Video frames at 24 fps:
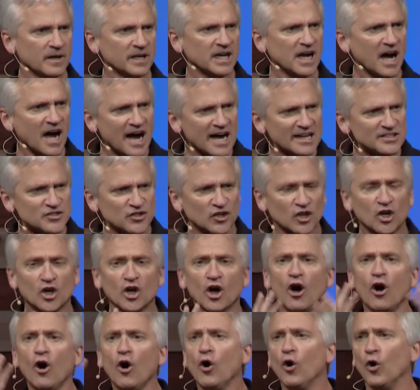God's
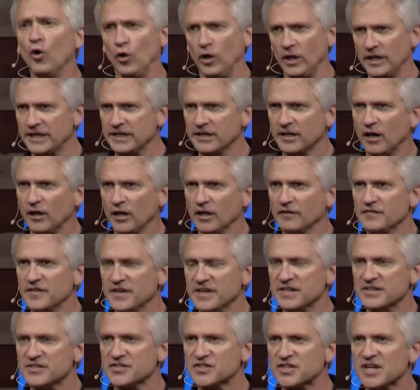goal in all of
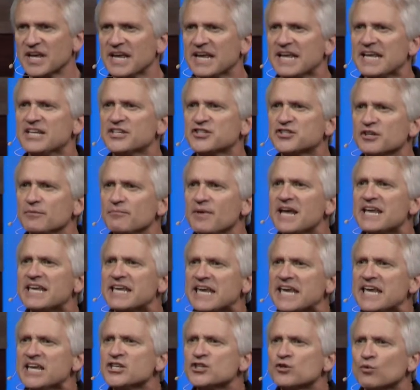this is to
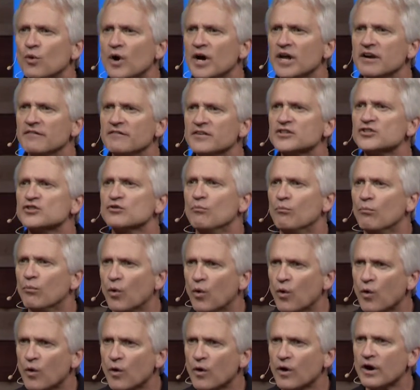make each one of us
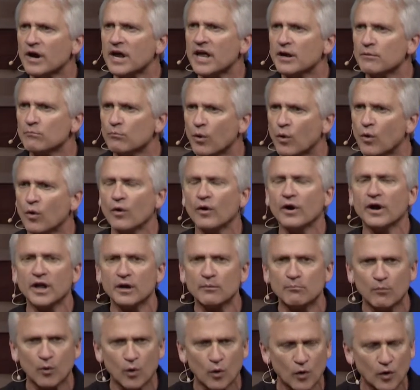more and more
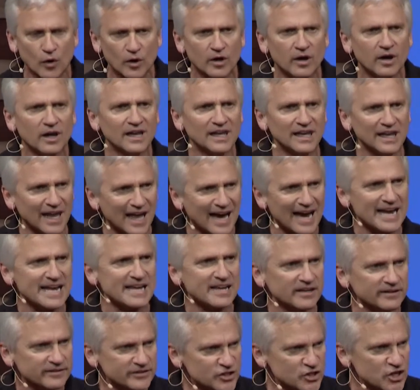and more like
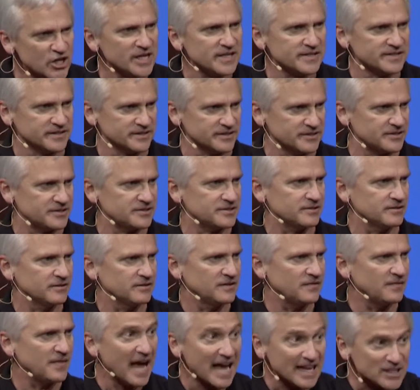Jesus.
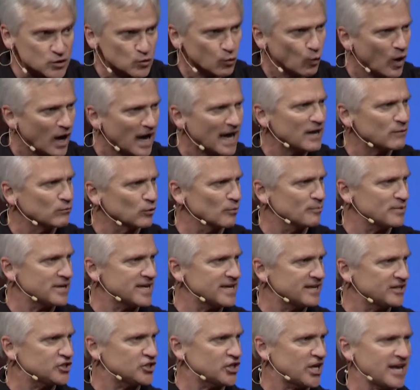That's why we're
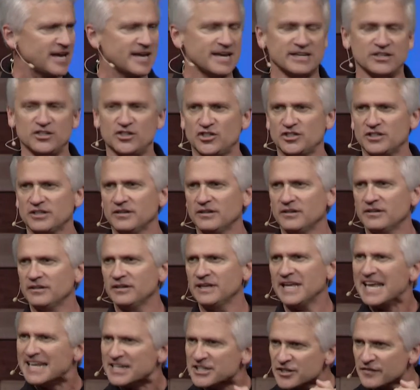being changed
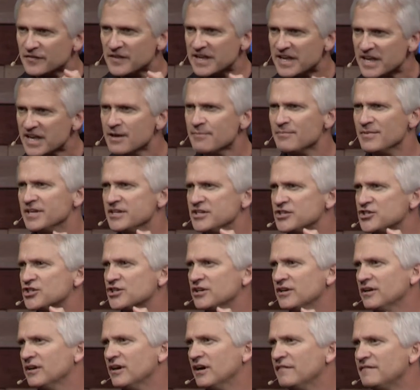into the image
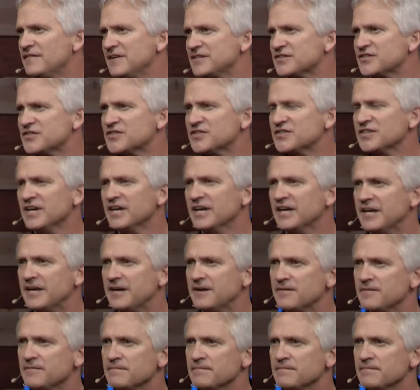of his son.